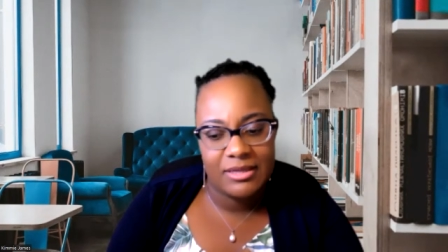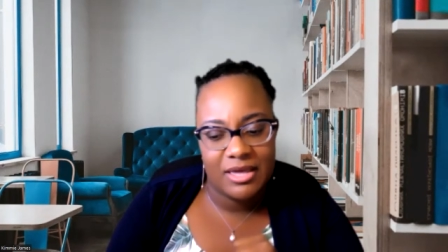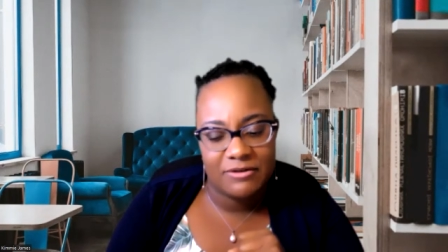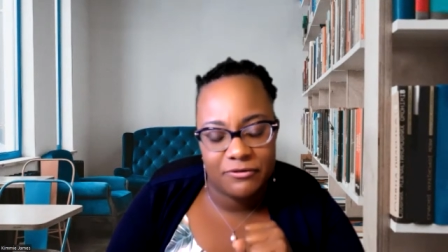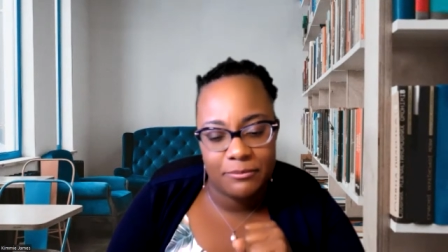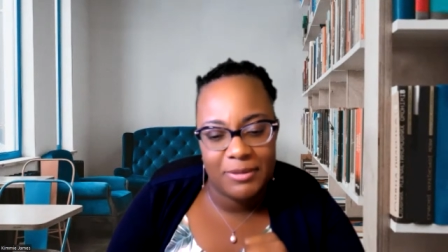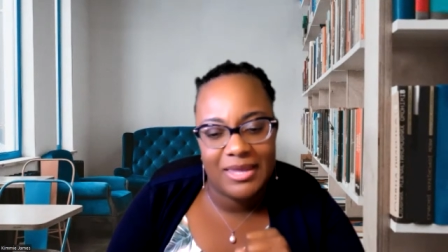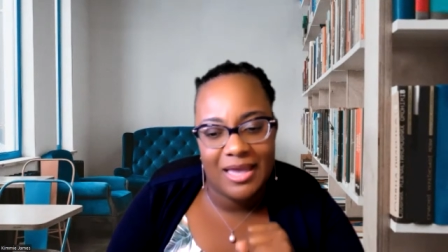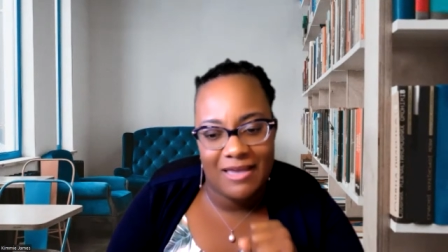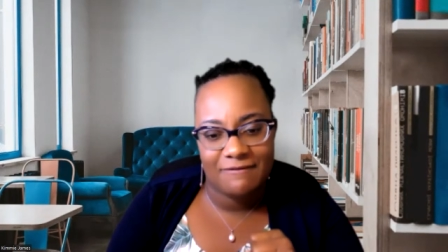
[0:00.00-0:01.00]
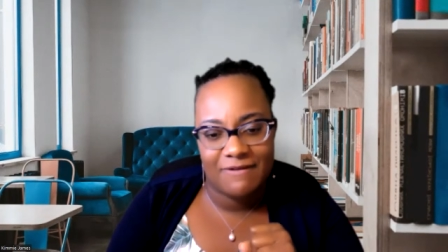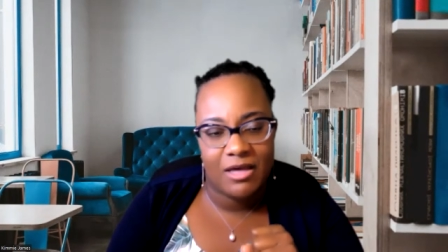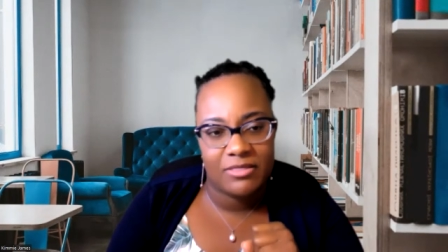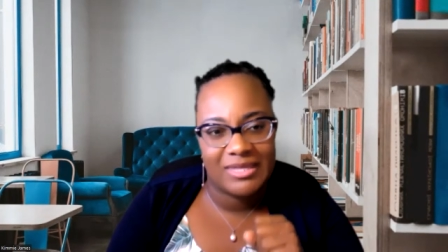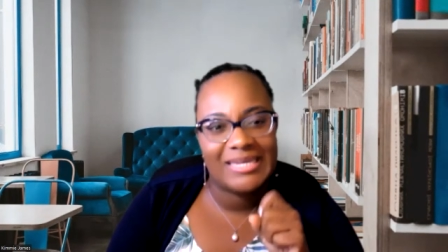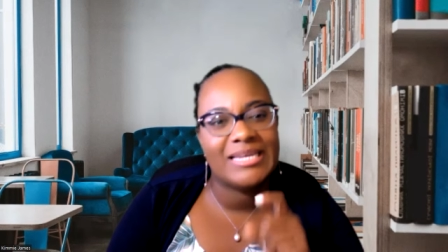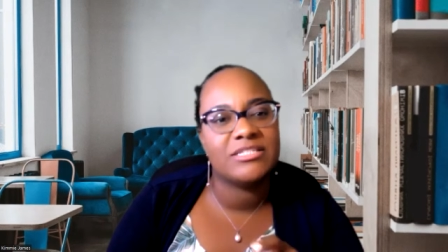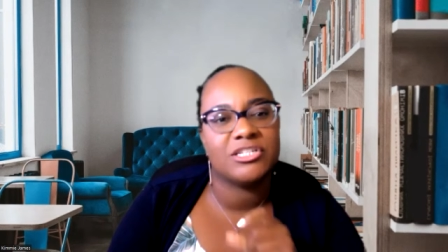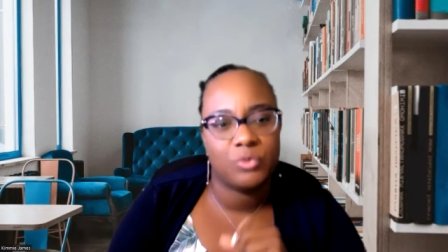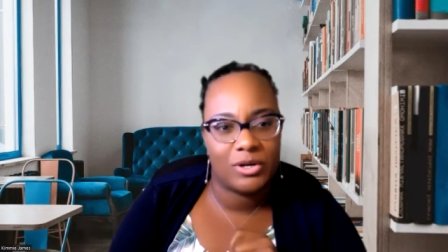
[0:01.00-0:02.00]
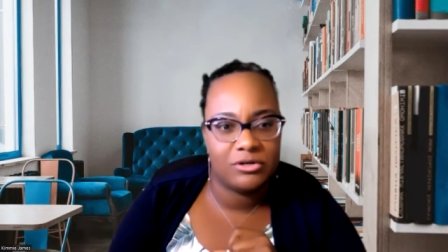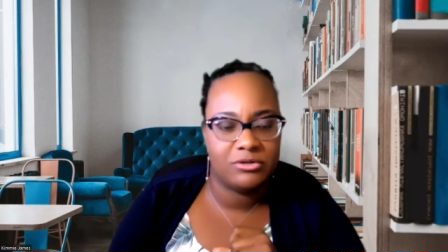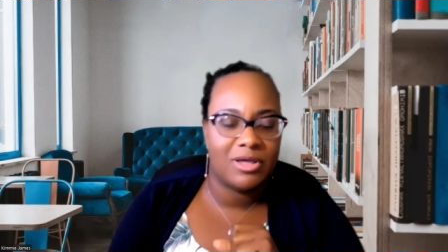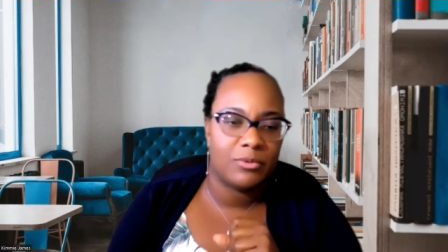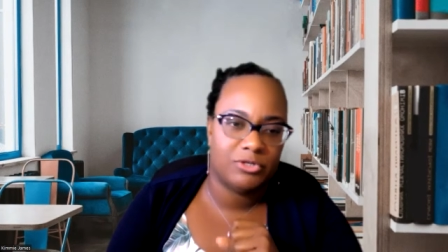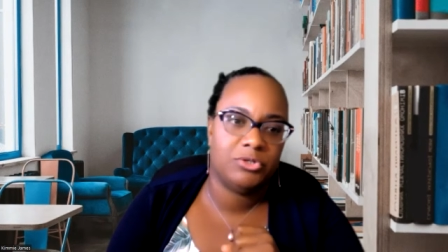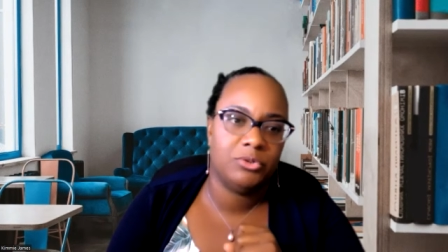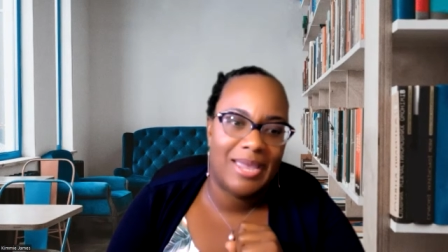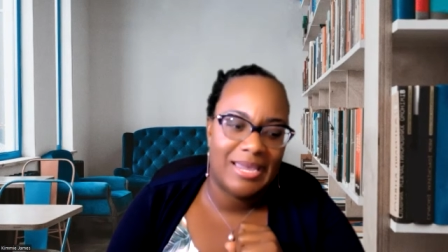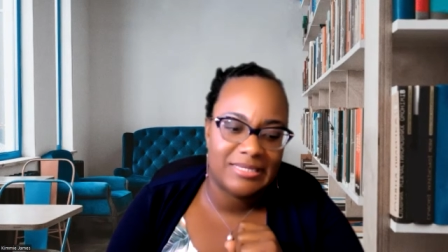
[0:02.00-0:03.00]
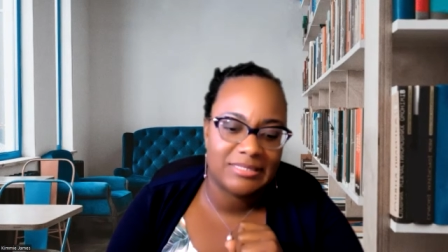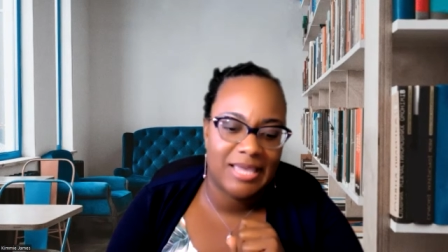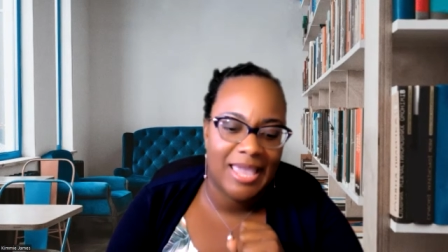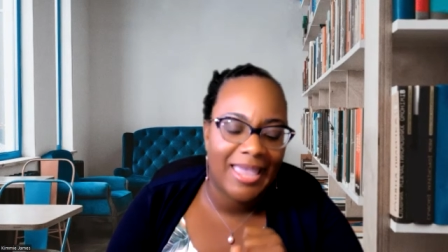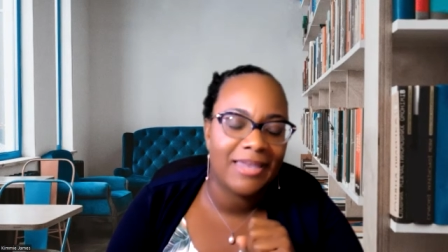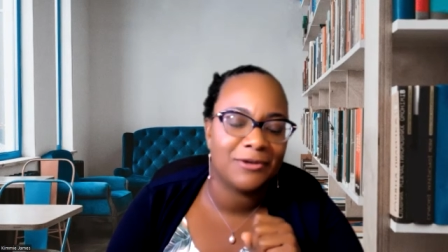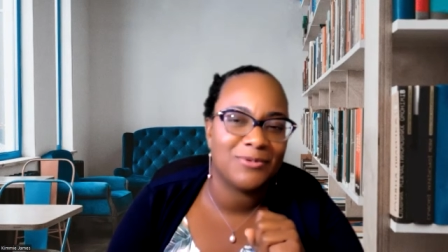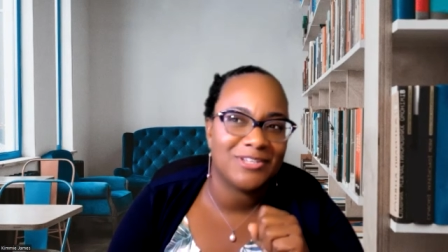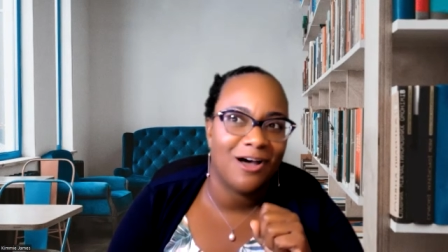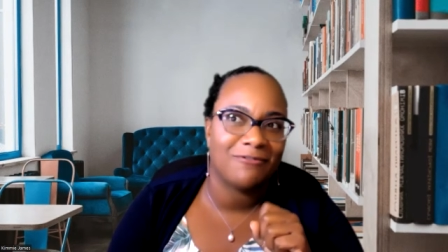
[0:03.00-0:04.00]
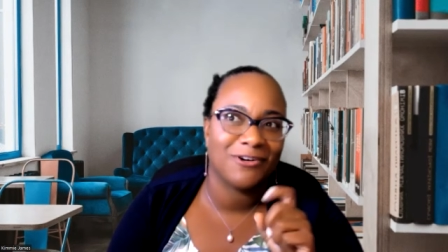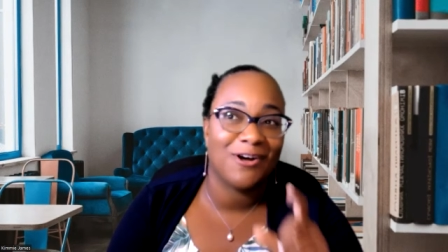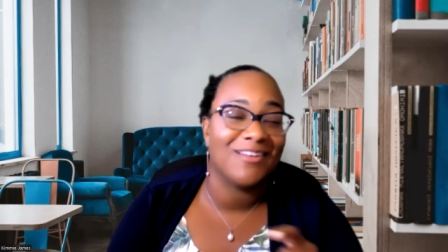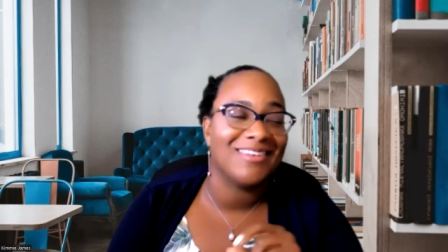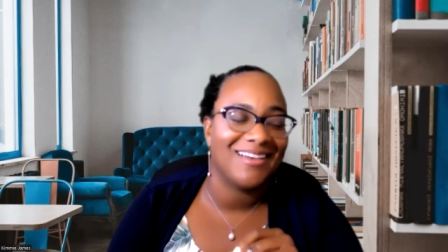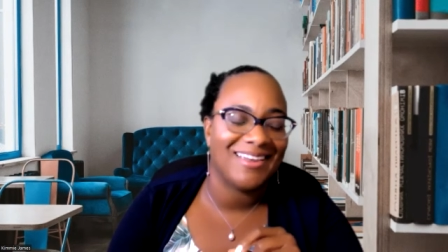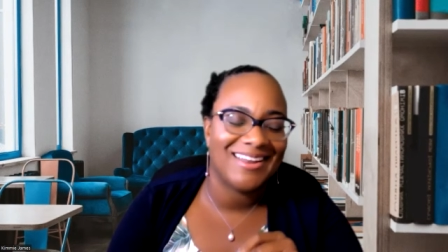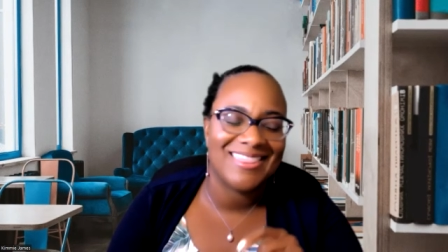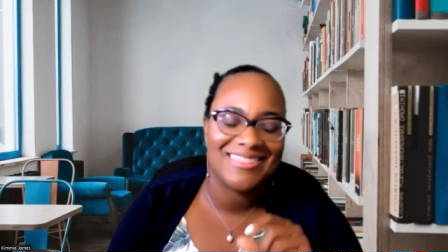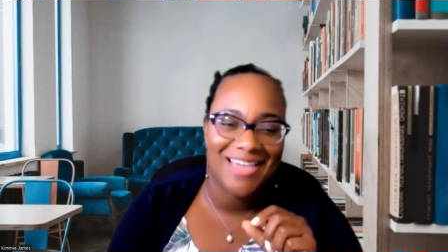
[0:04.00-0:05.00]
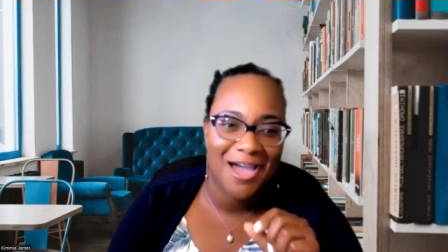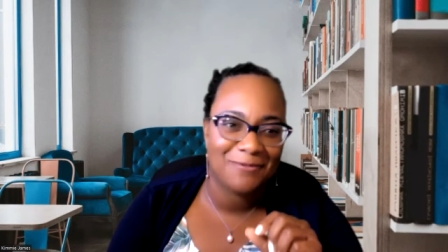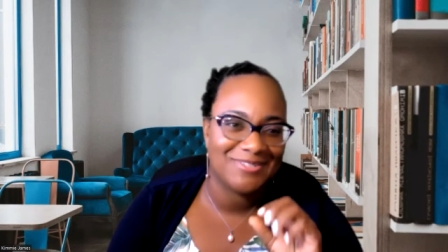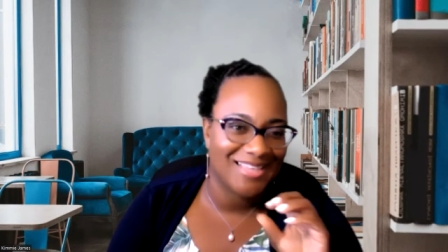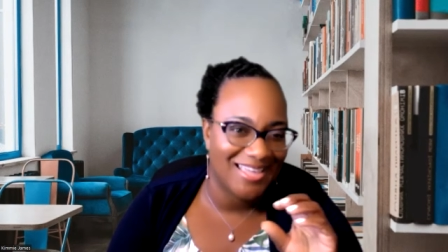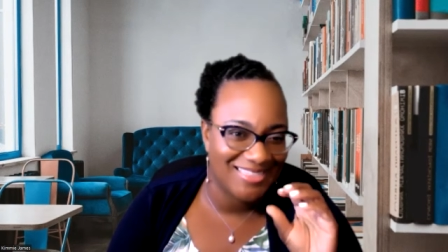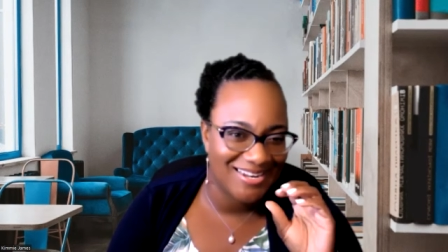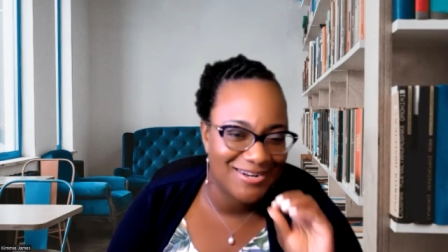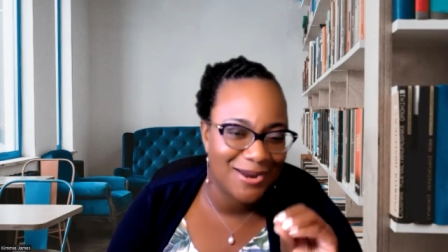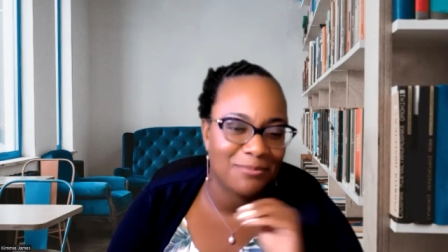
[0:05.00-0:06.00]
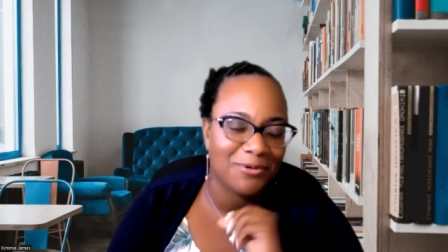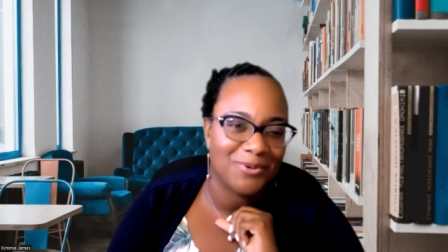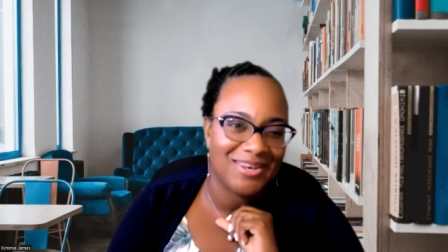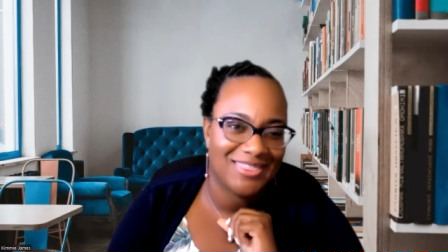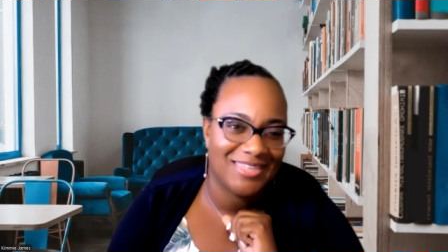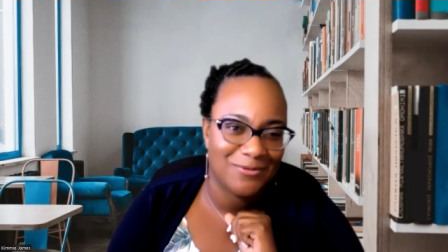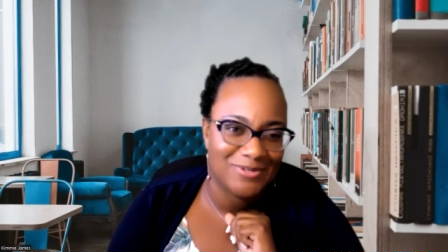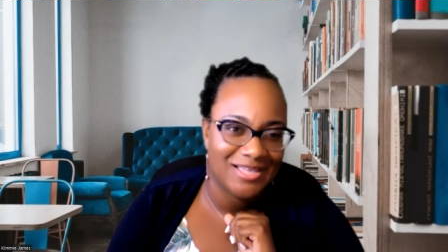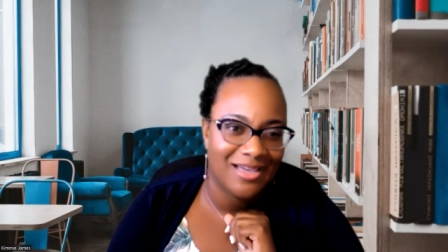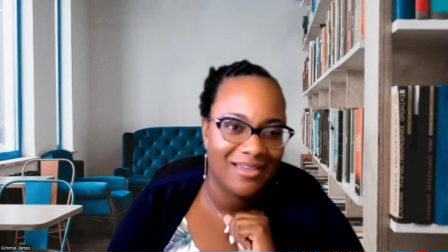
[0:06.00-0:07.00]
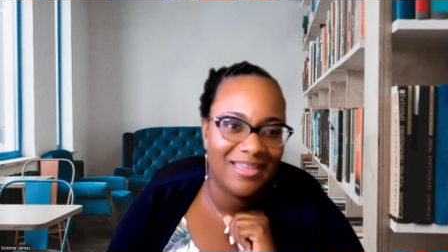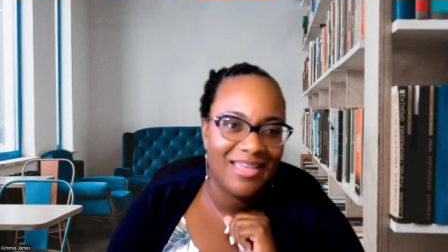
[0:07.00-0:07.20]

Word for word: And for me, I found the easiest way to do that was through ACE, and it was offered online. And that was like the number one thing, was that